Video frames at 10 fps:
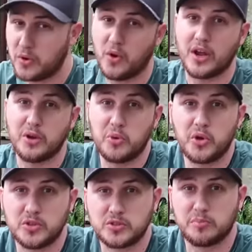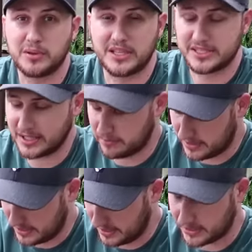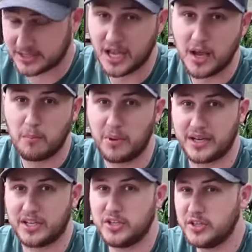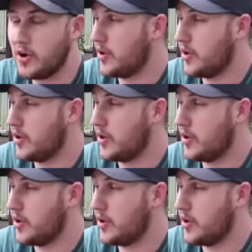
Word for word: go and we're going to plant something else. But you